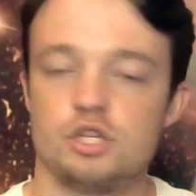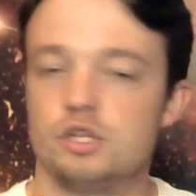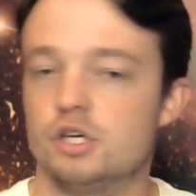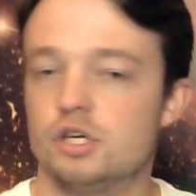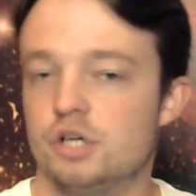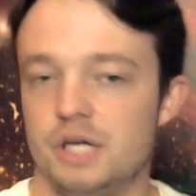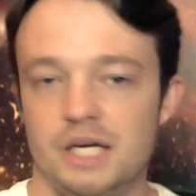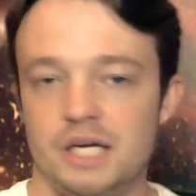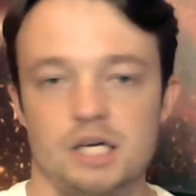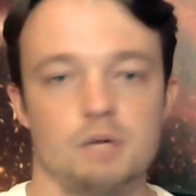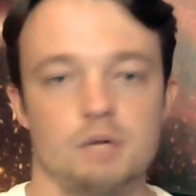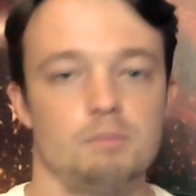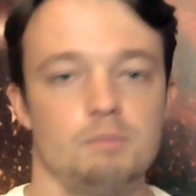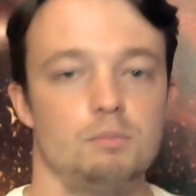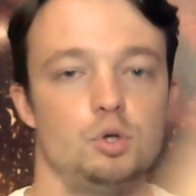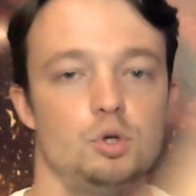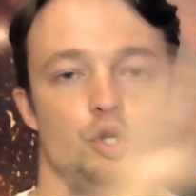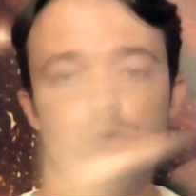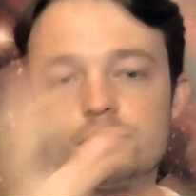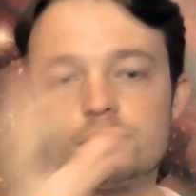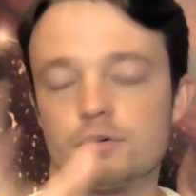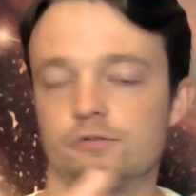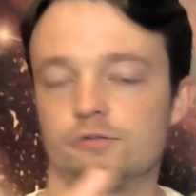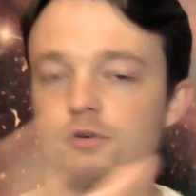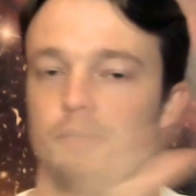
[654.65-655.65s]
that he can
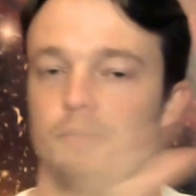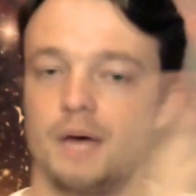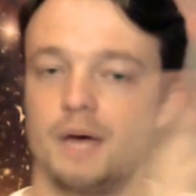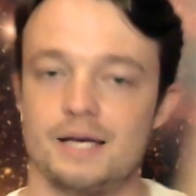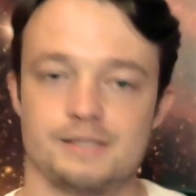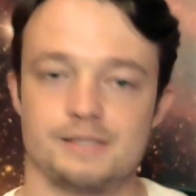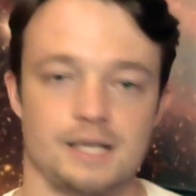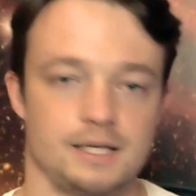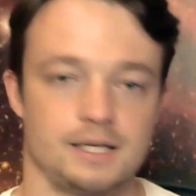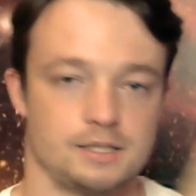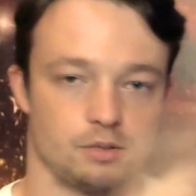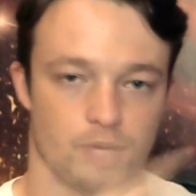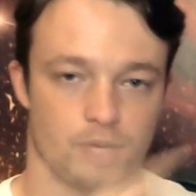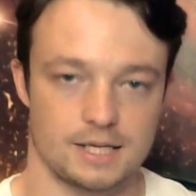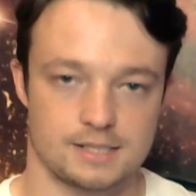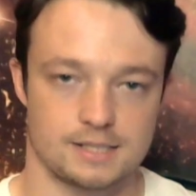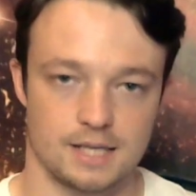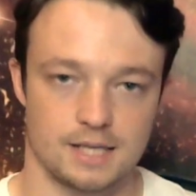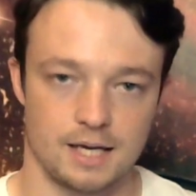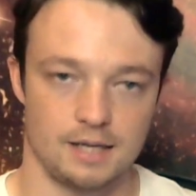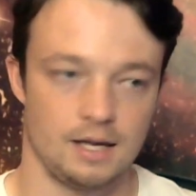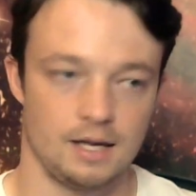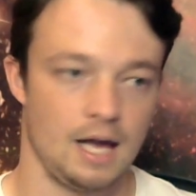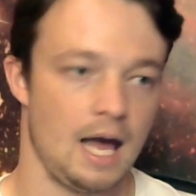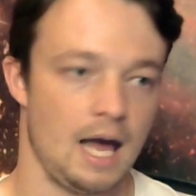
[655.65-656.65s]
move from essay to
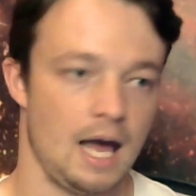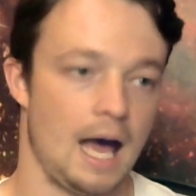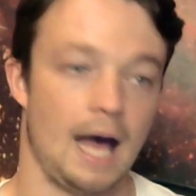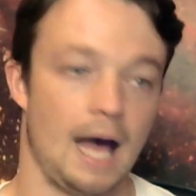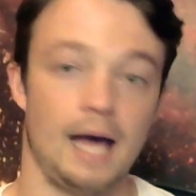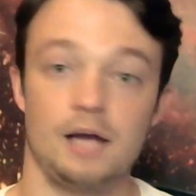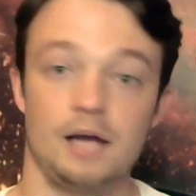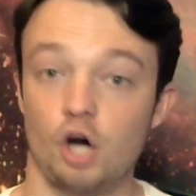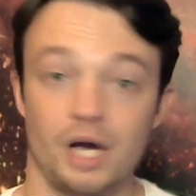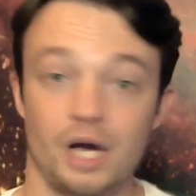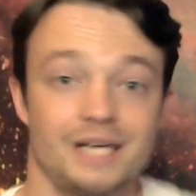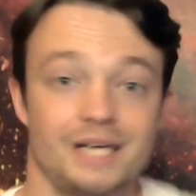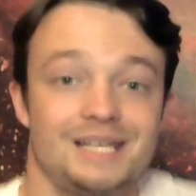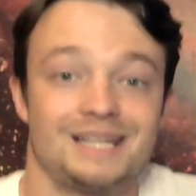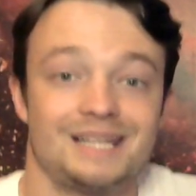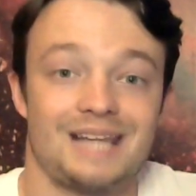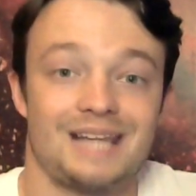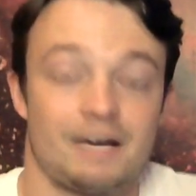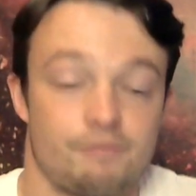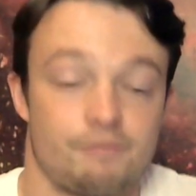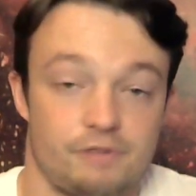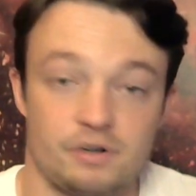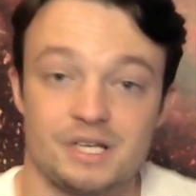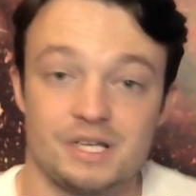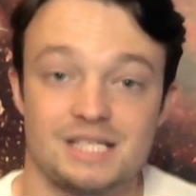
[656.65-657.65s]
essay, and I did
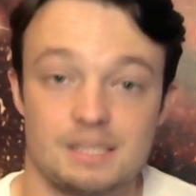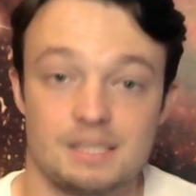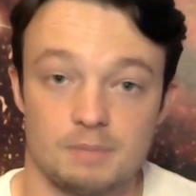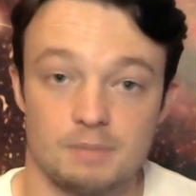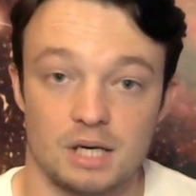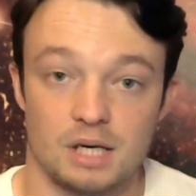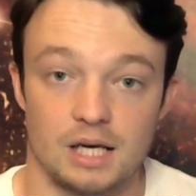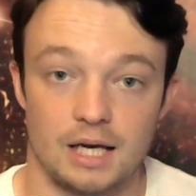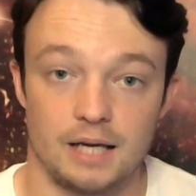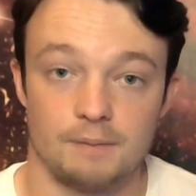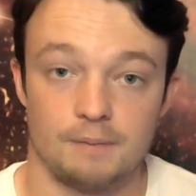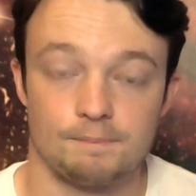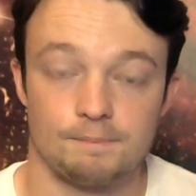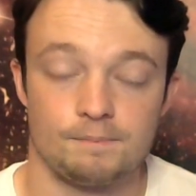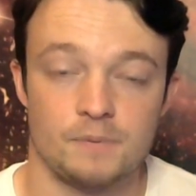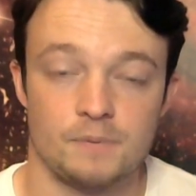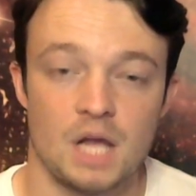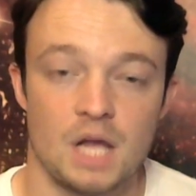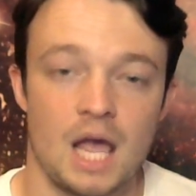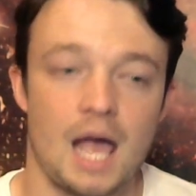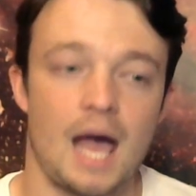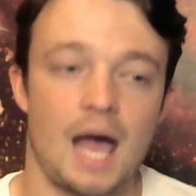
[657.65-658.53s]
that very similarly.